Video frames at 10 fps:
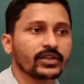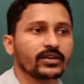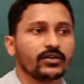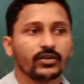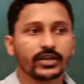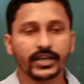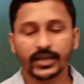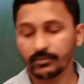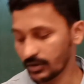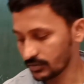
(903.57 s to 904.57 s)
okay,
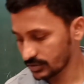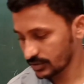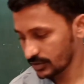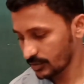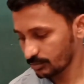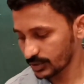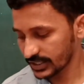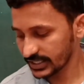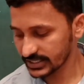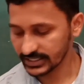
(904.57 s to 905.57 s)
about
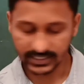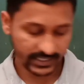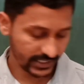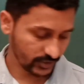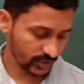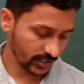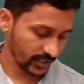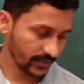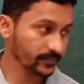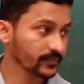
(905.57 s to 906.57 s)
potential energy.
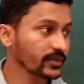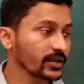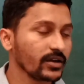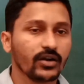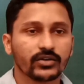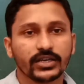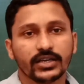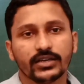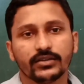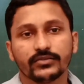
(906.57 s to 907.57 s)
Okay,
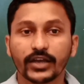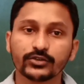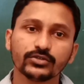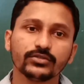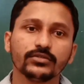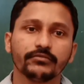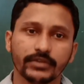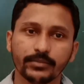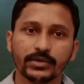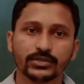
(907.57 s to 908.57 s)
thank you
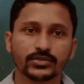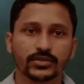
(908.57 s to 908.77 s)
very much.